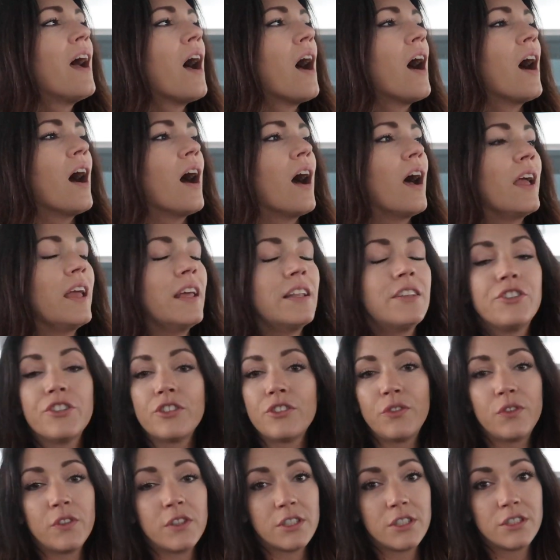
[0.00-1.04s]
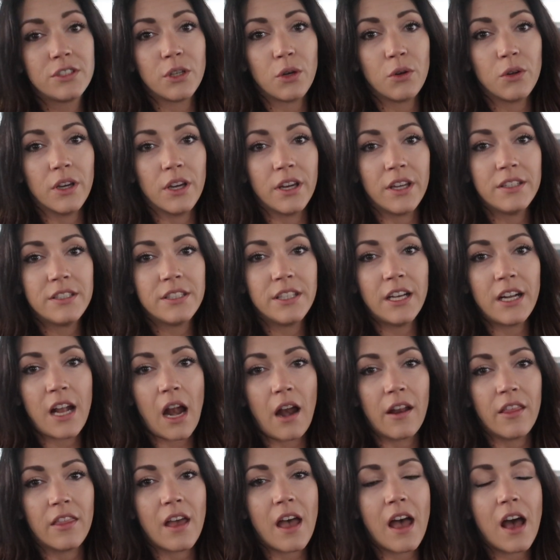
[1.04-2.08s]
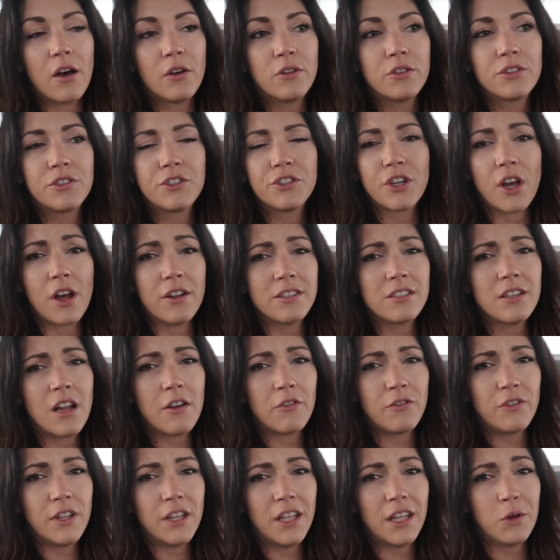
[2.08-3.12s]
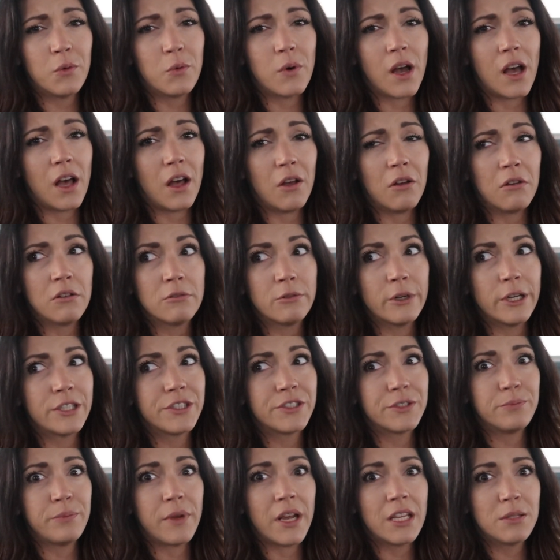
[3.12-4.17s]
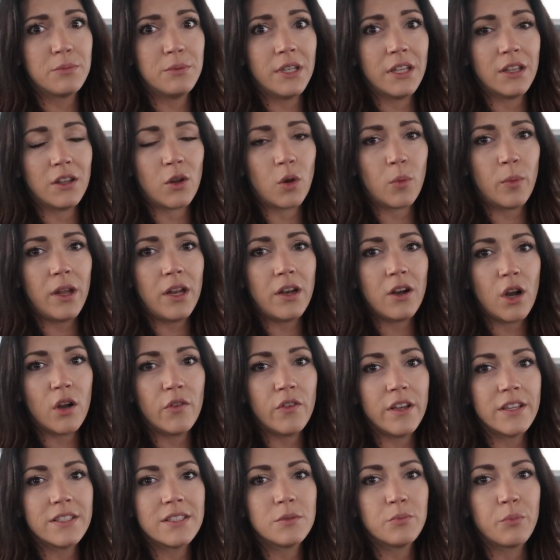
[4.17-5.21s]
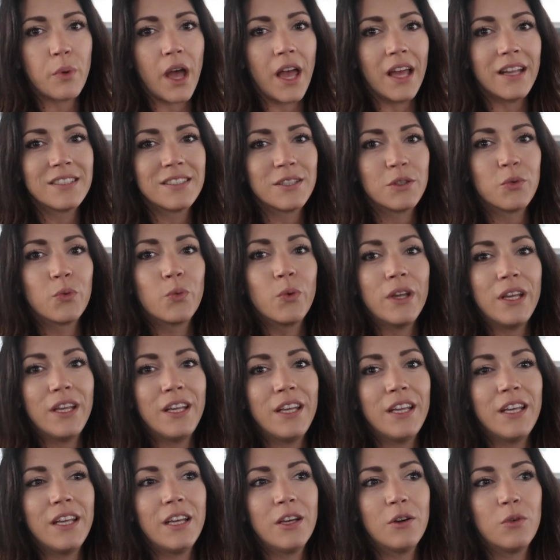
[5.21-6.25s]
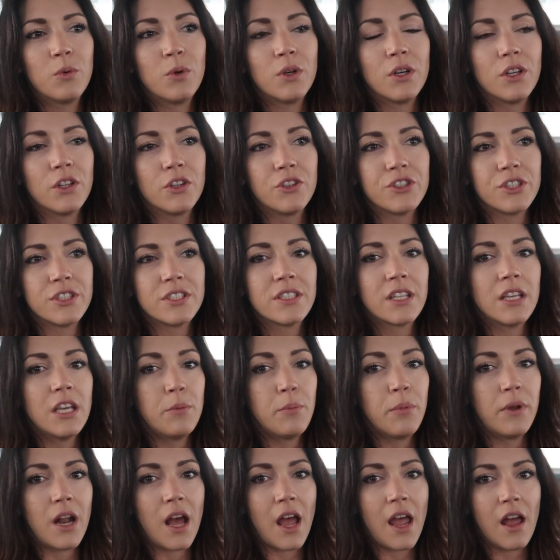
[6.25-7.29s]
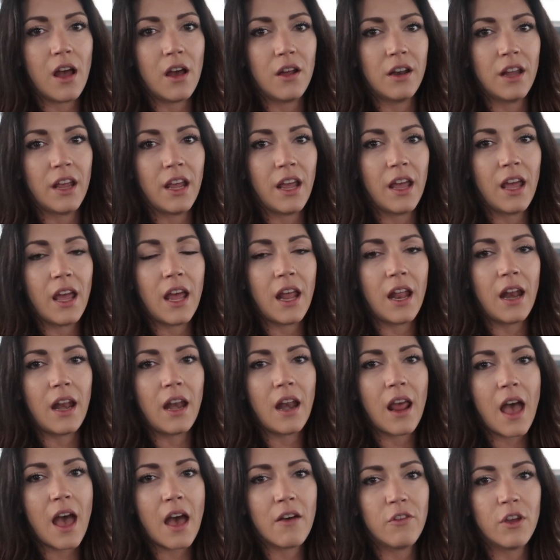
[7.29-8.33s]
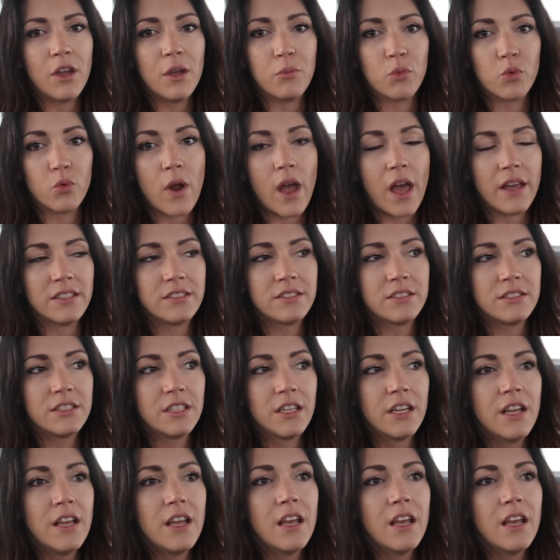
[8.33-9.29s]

it just feels so good to get out of the house. Sean's not feeling well, which makes me a little bit nervous, but we will just keep an eye on it and have him rest